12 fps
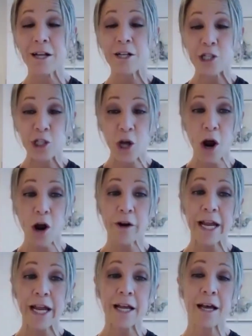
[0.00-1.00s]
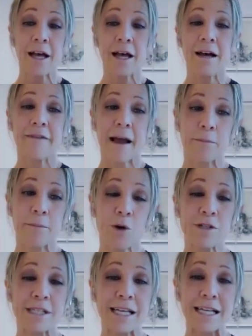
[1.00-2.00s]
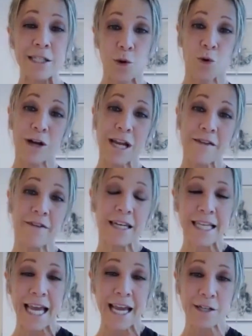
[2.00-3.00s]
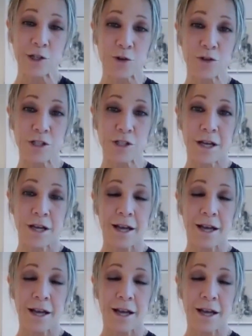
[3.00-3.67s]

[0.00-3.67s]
scarring, fibrosis, or even cancers.